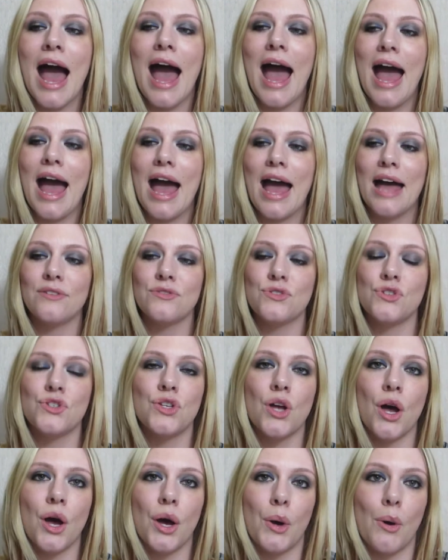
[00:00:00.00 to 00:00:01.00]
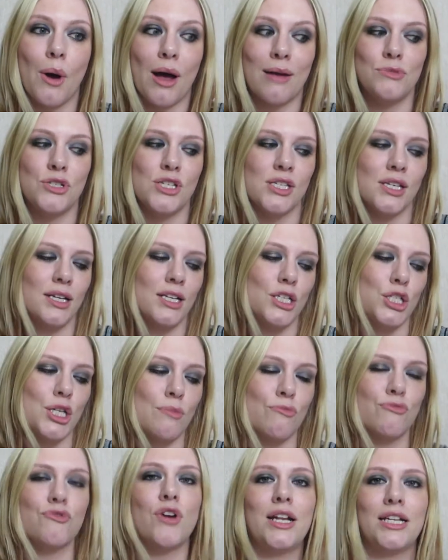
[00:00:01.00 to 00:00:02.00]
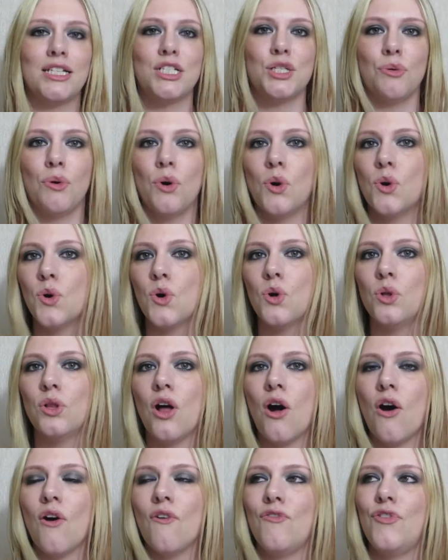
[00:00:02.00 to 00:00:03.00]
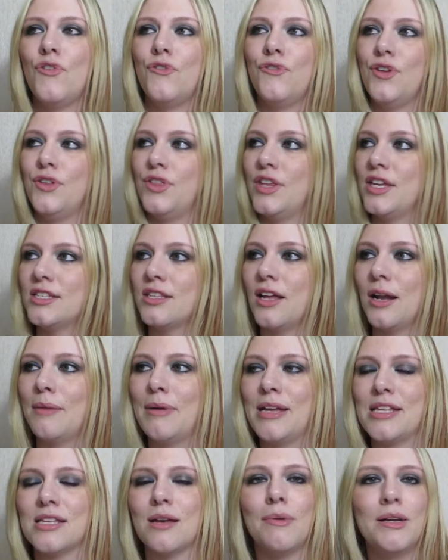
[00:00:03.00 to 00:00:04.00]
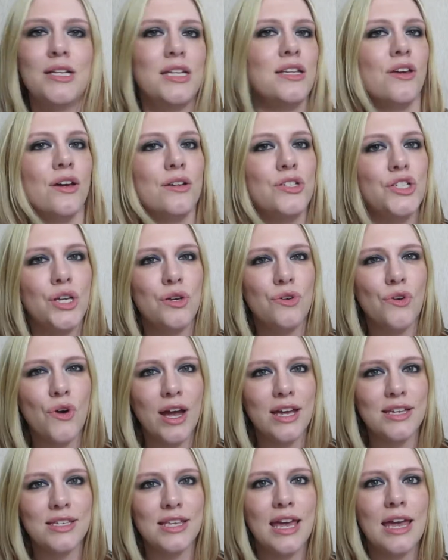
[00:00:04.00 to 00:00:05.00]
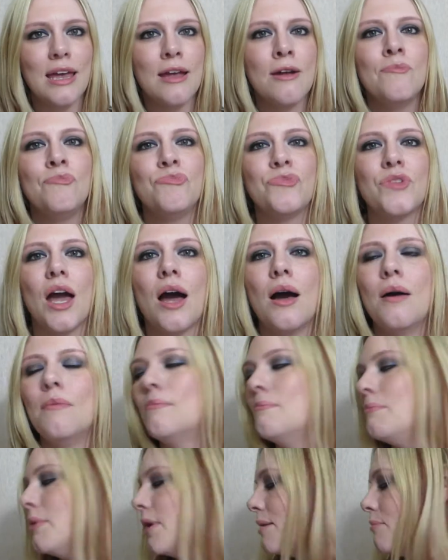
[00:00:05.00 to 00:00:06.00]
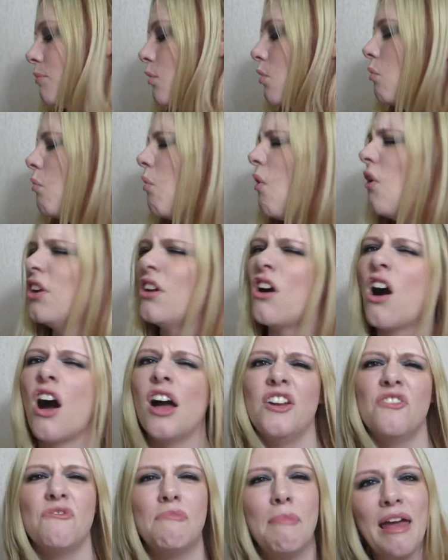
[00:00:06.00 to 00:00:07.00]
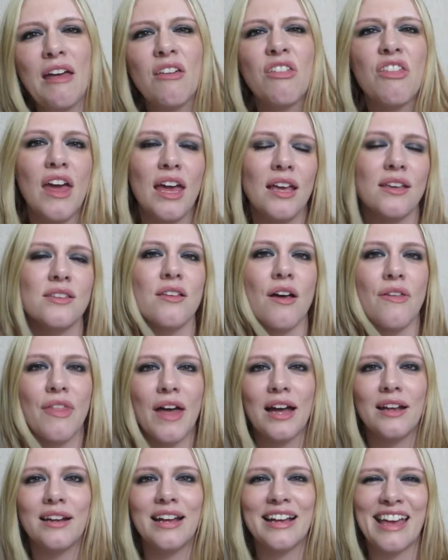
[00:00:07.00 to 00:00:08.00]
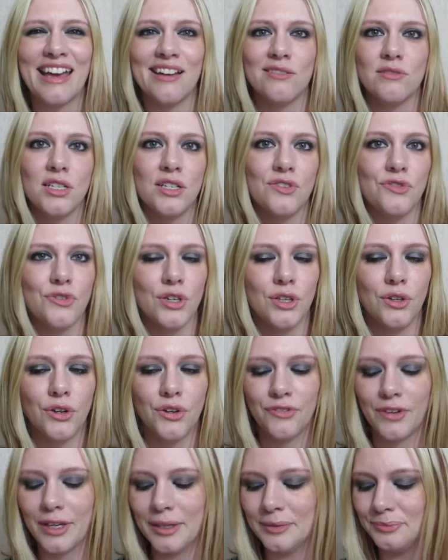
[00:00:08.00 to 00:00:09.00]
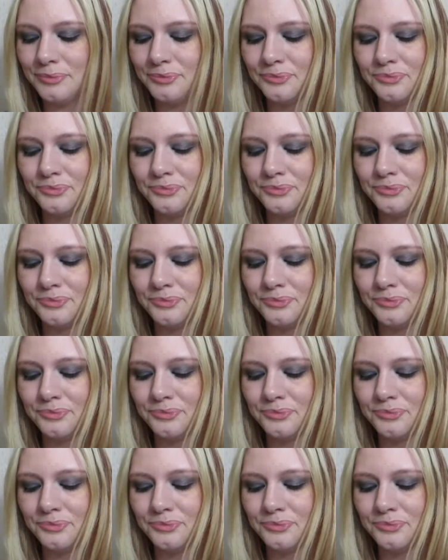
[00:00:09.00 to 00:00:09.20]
and so I'm just going to jump right into a haul of the few things that I picked up. I didn't go too crazy, but I bought one kind of big thing, so that accounted for a lot of it.